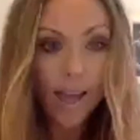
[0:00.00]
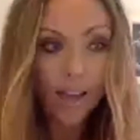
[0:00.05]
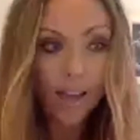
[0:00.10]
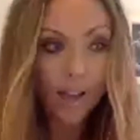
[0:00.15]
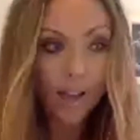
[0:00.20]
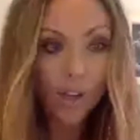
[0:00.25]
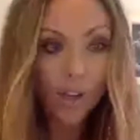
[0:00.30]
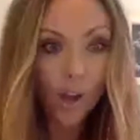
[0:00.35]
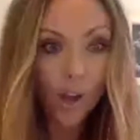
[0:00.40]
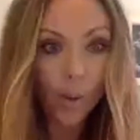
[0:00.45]

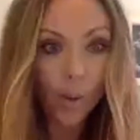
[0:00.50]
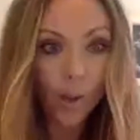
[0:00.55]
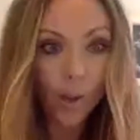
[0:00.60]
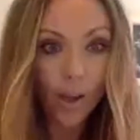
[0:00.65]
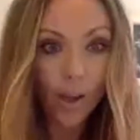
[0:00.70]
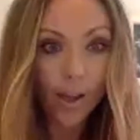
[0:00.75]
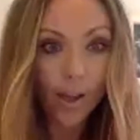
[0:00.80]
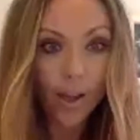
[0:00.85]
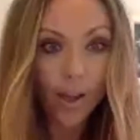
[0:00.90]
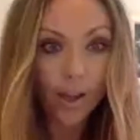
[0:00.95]

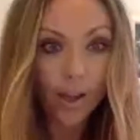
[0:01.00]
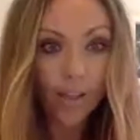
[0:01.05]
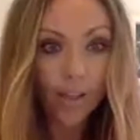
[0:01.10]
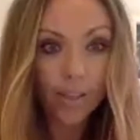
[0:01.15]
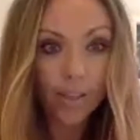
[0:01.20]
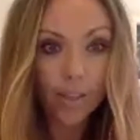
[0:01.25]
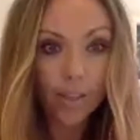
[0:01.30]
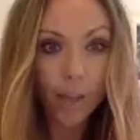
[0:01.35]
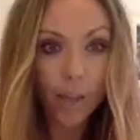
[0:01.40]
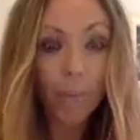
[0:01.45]

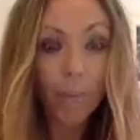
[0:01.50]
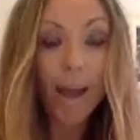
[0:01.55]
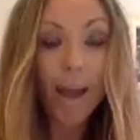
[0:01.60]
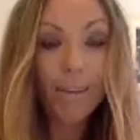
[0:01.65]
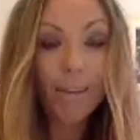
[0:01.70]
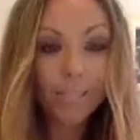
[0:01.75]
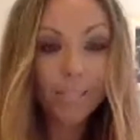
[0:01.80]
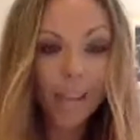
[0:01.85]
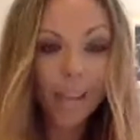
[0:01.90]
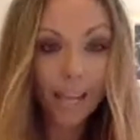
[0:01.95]
a
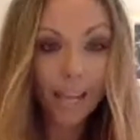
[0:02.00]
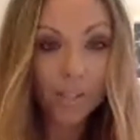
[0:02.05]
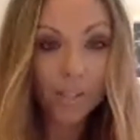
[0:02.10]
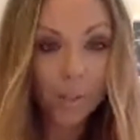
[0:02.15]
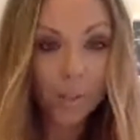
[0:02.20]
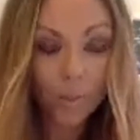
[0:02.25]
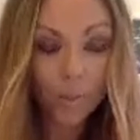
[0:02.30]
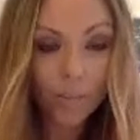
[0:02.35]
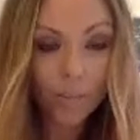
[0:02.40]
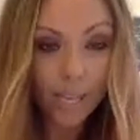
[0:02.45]
parasite in
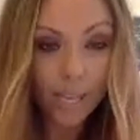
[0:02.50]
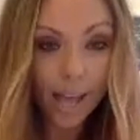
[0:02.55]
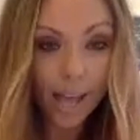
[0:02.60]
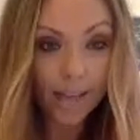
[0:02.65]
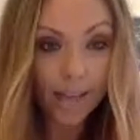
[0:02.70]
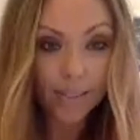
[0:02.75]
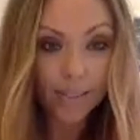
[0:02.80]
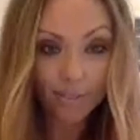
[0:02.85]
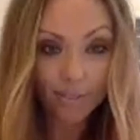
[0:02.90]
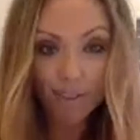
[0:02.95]
somebody
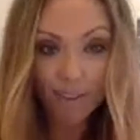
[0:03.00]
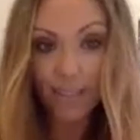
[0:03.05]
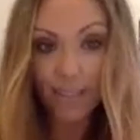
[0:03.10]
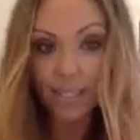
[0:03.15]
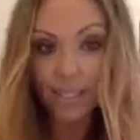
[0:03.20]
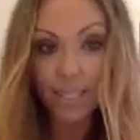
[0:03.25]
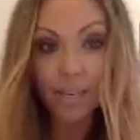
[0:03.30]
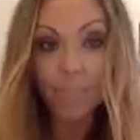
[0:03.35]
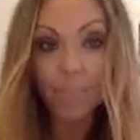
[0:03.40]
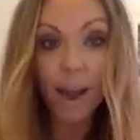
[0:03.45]
else
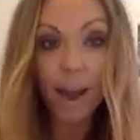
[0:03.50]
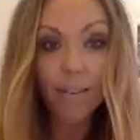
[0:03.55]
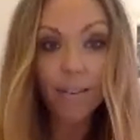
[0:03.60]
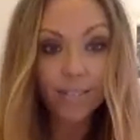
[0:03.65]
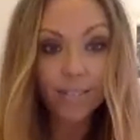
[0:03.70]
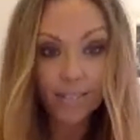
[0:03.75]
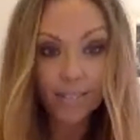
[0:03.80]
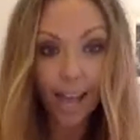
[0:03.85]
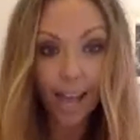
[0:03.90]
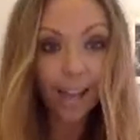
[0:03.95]
affected a
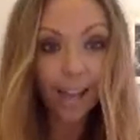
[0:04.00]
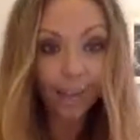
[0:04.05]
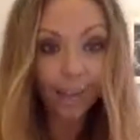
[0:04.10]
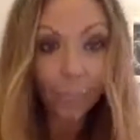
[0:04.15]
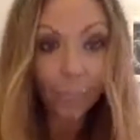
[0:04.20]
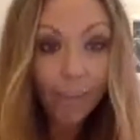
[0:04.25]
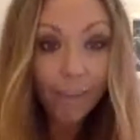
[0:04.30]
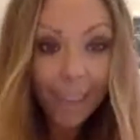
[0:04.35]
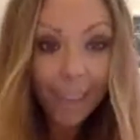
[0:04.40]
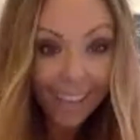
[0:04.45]
parasite
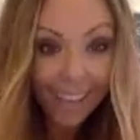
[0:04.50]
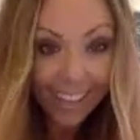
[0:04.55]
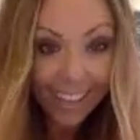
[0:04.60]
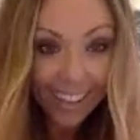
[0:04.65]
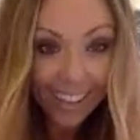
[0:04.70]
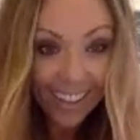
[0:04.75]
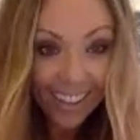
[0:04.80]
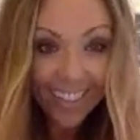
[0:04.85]
in me.